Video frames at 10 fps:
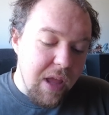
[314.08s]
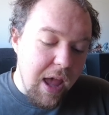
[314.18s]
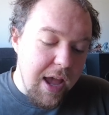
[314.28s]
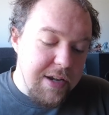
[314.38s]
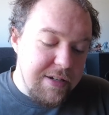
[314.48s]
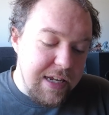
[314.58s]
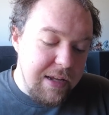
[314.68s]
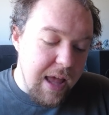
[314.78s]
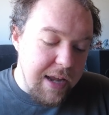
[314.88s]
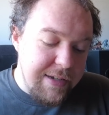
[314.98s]

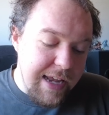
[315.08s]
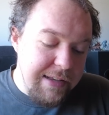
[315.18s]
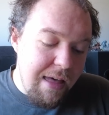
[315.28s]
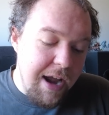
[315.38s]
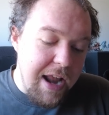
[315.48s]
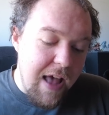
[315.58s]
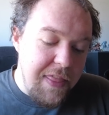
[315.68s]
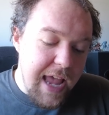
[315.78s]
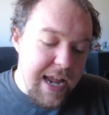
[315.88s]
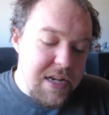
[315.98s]
deadline at
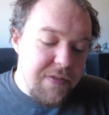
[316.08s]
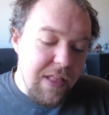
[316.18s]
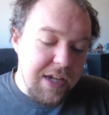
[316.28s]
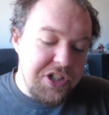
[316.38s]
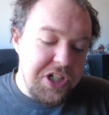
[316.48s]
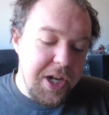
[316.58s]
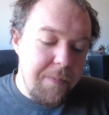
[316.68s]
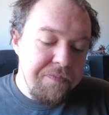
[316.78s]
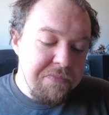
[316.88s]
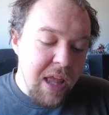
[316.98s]
the end of last
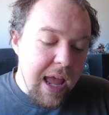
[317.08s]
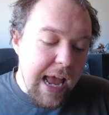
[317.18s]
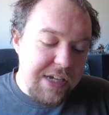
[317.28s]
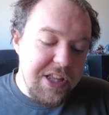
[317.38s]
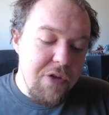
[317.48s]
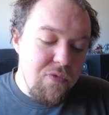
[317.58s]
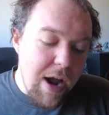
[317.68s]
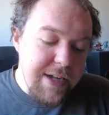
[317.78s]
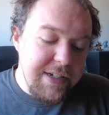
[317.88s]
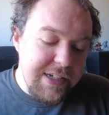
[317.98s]
year has their
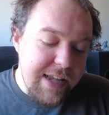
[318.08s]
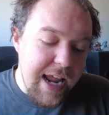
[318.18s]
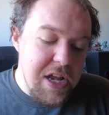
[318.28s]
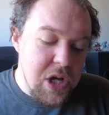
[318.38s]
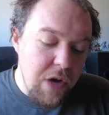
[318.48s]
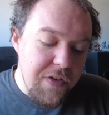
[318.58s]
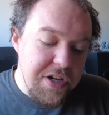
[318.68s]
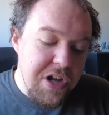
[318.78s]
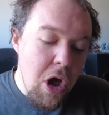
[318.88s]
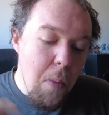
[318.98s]
right to stay
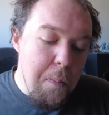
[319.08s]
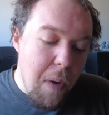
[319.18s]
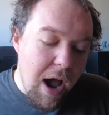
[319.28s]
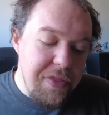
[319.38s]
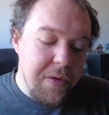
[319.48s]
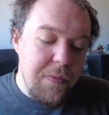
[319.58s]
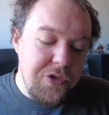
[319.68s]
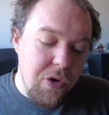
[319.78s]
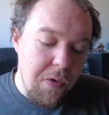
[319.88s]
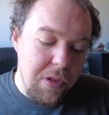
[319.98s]
covered by the
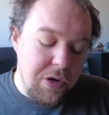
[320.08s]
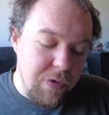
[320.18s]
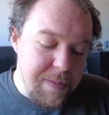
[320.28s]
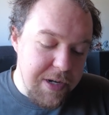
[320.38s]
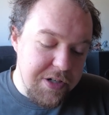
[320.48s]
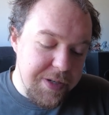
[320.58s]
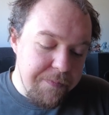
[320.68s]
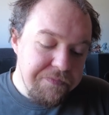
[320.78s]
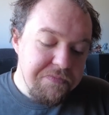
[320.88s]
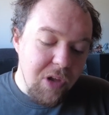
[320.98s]
withdrawal agreement.
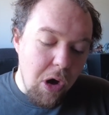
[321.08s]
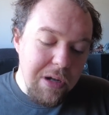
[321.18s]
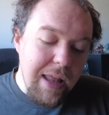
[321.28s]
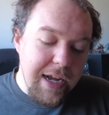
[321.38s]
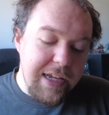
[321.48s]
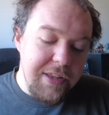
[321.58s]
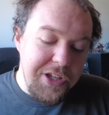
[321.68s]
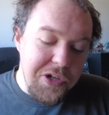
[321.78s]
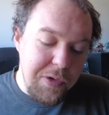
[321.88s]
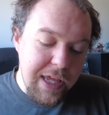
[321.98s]
Unlike in
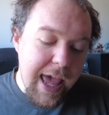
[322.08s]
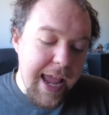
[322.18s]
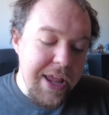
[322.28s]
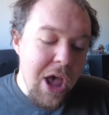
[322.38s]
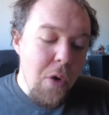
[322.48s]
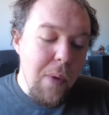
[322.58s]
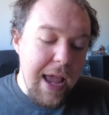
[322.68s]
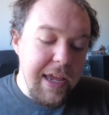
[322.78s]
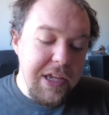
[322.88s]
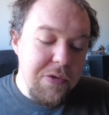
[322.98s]
the UK,
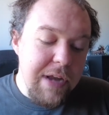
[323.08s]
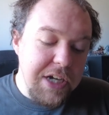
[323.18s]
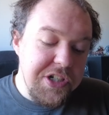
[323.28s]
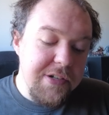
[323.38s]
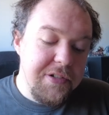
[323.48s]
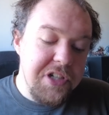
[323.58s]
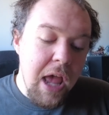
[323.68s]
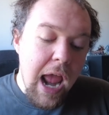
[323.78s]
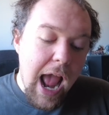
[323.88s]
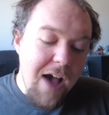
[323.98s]
where EU nationals
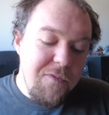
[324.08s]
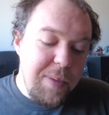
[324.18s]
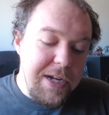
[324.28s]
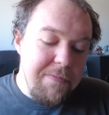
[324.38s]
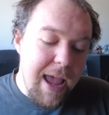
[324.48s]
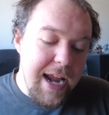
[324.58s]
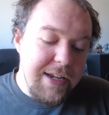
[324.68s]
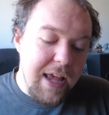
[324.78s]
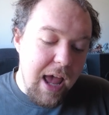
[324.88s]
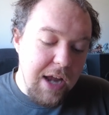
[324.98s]
have been
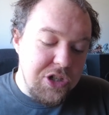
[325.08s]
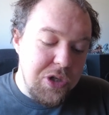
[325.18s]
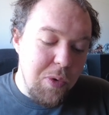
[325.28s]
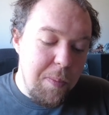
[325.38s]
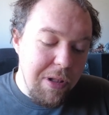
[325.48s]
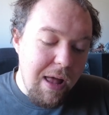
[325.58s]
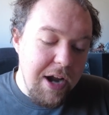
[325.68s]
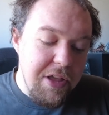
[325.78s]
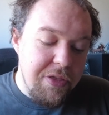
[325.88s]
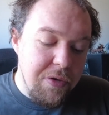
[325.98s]
made to
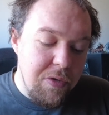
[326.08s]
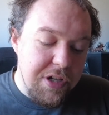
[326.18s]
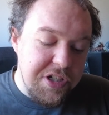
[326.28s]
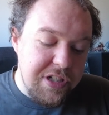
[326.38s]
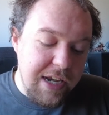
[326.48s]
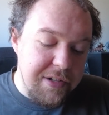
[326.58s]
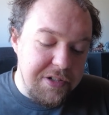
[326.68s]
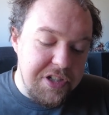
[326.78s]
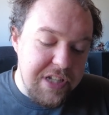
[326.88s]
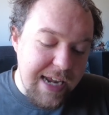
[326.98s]
apply through the
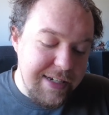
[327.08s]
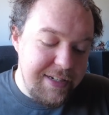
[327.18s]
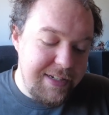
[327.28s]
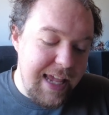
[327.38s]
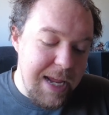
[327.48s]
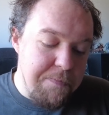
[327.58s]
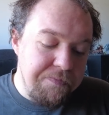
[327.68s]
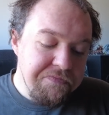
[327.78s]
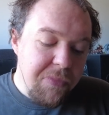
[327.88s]
settled status scheme,